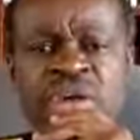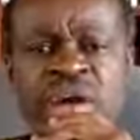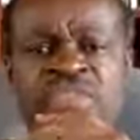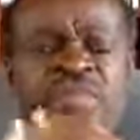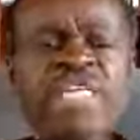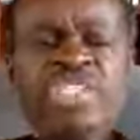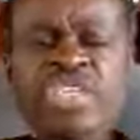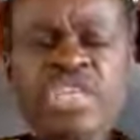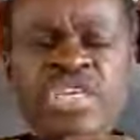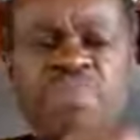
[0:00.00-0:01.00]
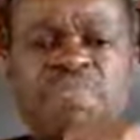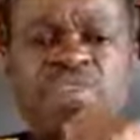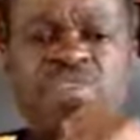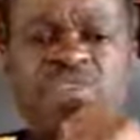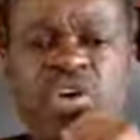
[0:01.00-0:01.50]
I've mentioned him
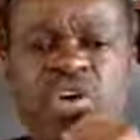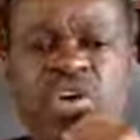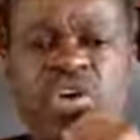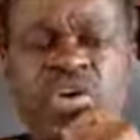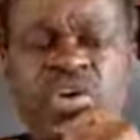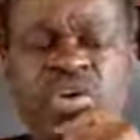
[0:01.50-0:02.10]
before,